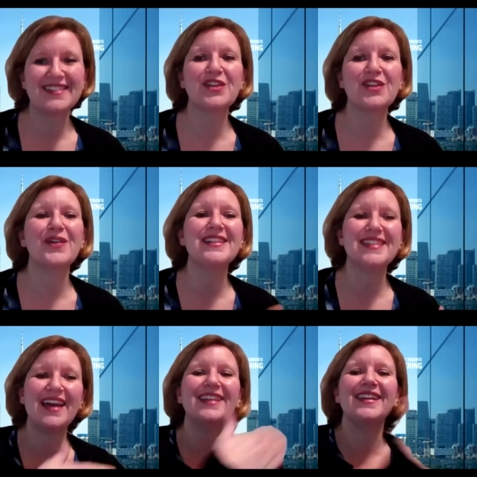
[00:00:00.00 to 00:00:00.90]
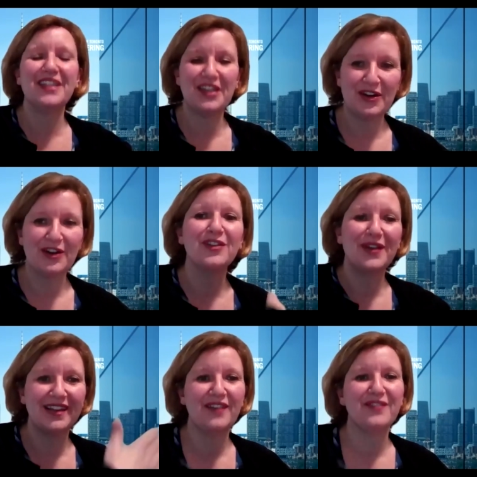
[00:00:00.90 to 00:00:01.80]
grade 10 year
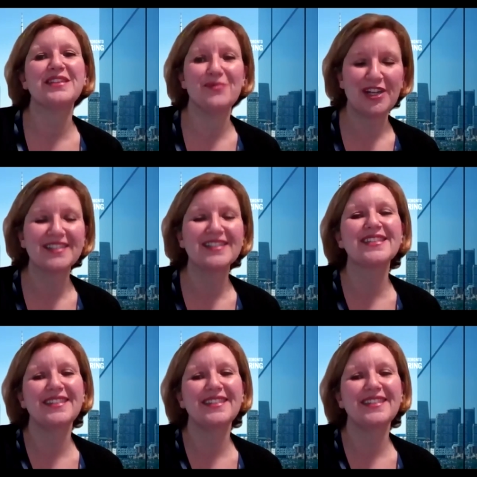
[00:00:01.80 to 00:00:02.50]
grade 11 subjects.